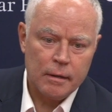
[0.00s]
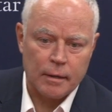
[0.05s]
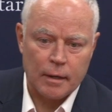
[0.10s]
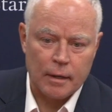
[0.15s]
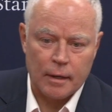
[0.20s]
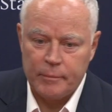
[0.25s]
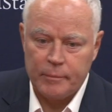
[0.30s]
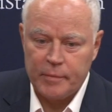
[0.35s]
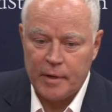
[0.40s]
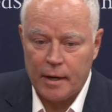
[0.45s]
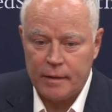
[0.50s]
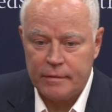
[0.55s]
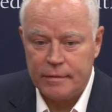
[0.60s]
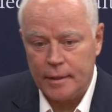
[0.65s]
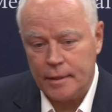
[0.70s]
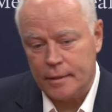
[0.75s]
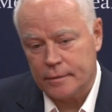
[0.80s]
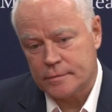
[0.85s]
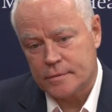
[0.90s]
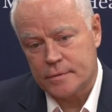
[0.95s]
Yeah, I mean, I
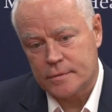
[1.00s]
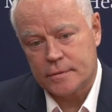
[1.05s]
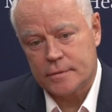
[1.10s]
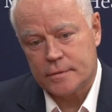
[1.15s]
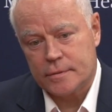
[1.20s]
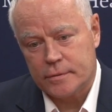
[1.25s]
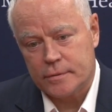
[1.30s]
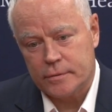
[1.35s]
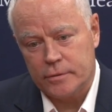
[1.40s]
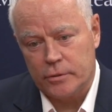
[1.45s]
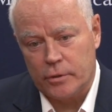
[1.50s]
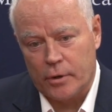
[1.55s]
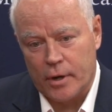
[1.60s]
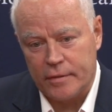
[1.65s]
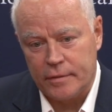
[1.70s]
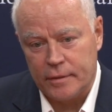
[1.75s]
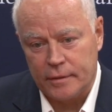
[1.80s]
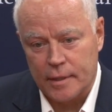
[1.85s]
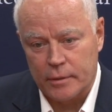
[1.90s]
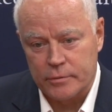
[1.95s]
think I
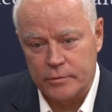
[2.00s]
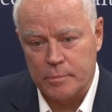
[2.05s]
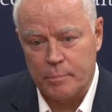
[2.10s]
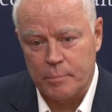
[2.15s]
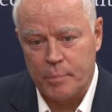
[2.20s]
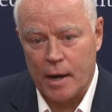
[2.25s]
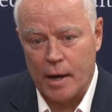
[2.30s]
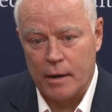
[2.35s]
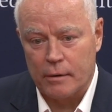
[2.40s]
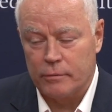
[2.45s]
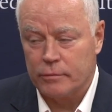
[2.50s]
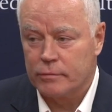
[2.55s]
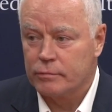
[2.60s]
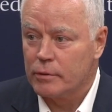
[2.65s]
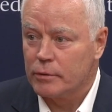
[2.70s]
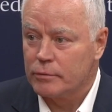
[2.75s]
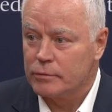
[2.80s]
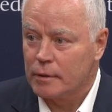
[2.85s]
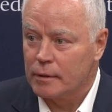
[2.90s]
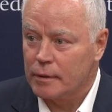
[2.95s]
think that was a pattern
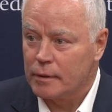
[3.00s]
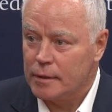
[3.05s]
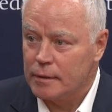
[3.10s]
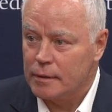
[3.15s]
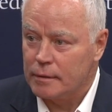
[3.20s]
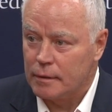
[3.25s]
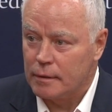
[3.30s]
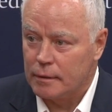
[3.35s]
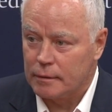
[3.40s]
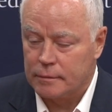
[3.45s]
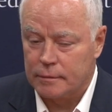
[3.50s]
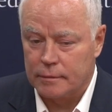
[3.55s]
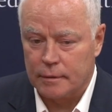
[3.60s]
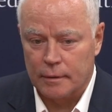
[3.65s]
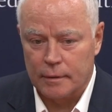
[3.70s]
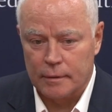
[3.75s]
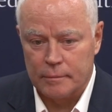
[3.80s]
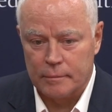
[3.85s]
throughout the league that,